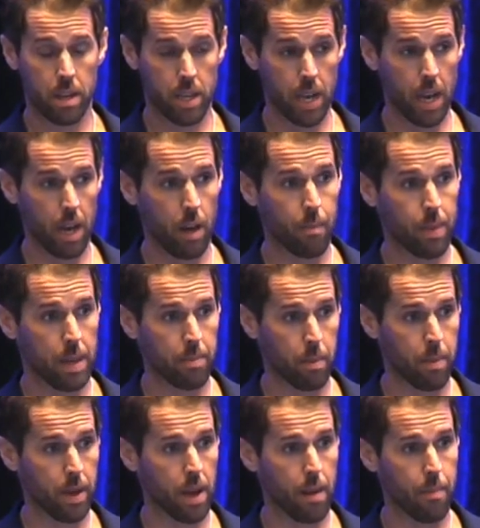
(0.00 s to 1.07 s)
to help people
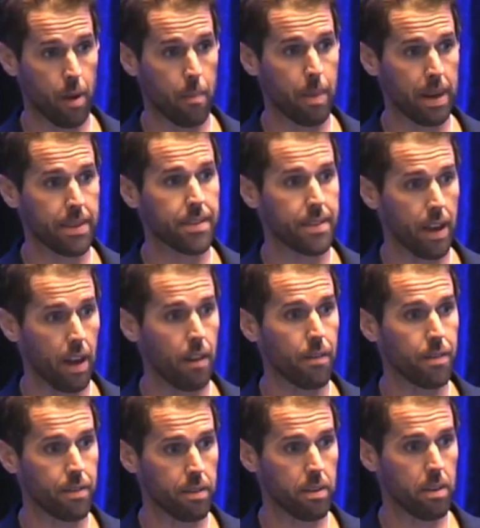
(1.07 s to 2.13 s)
become their best
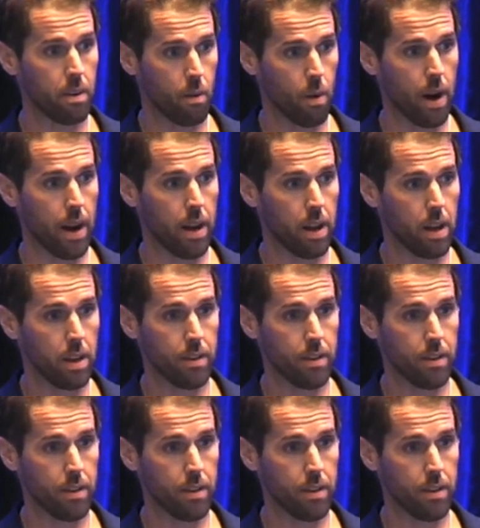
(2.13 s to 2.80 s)
selves, right?